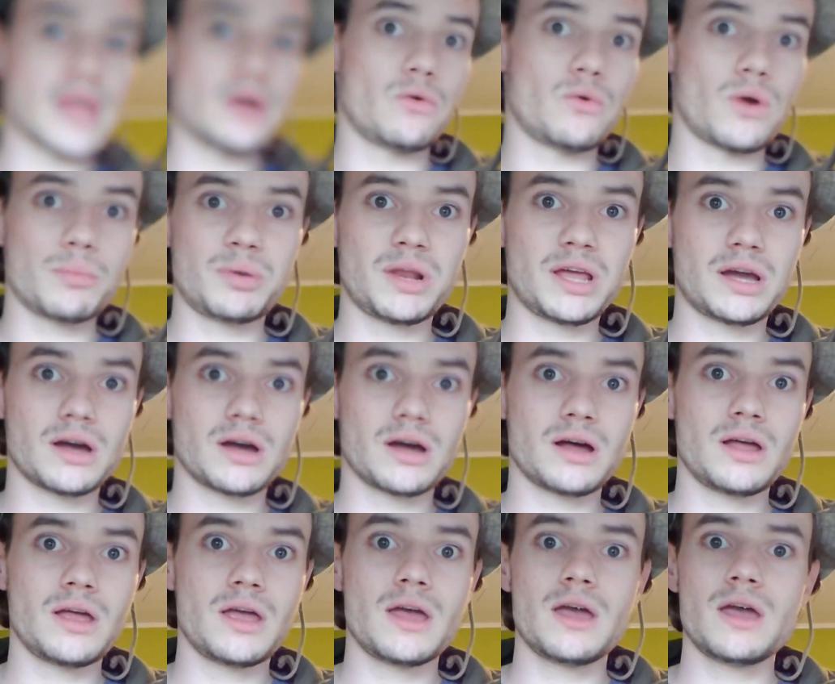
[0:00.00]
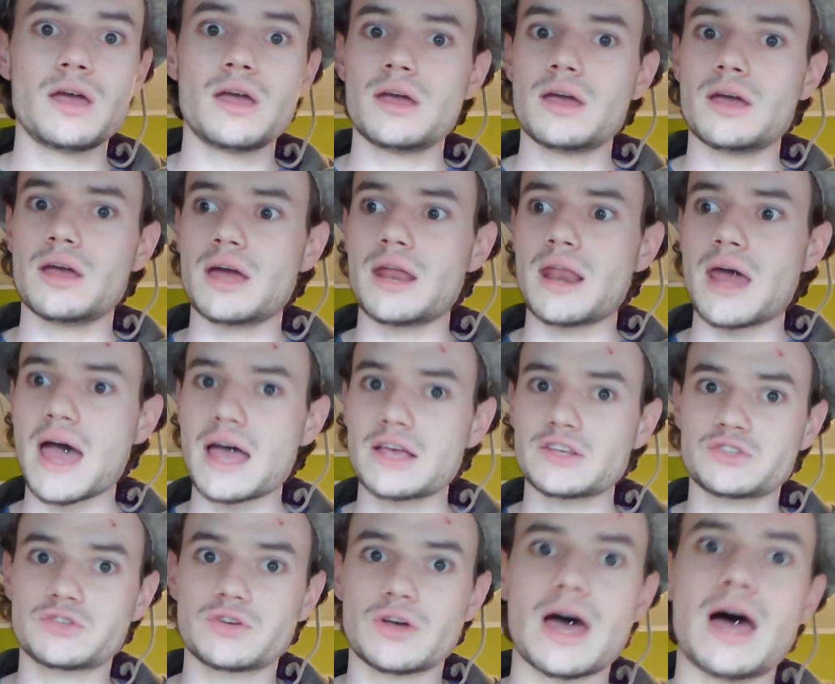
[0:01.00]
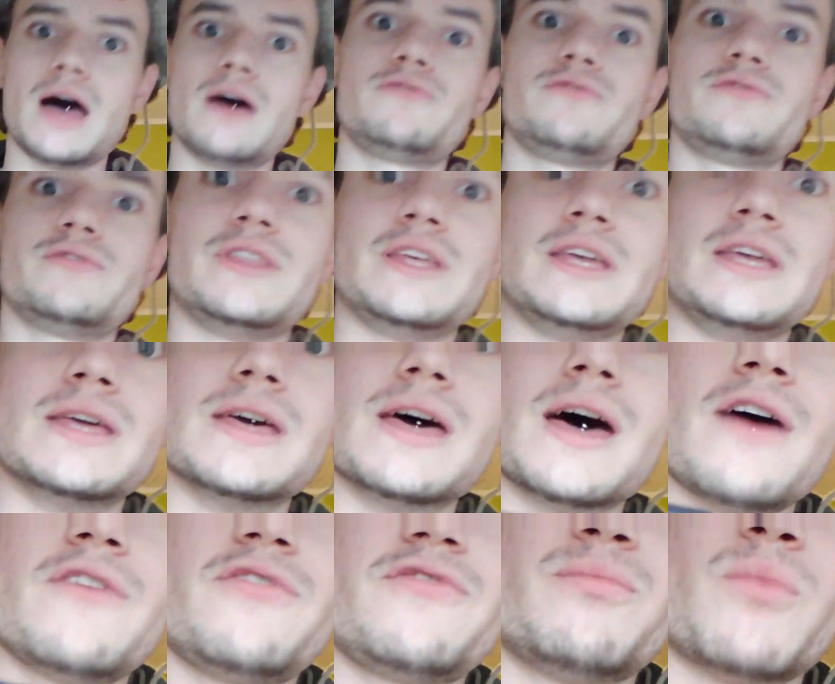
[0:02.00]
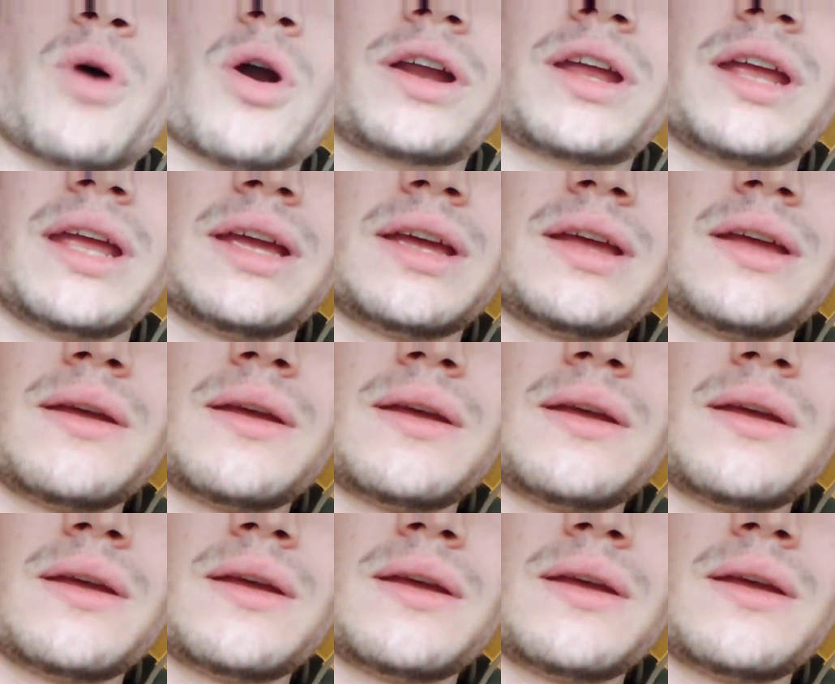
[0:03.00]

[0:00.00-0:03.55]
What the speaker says: replica, it has to have the F marking.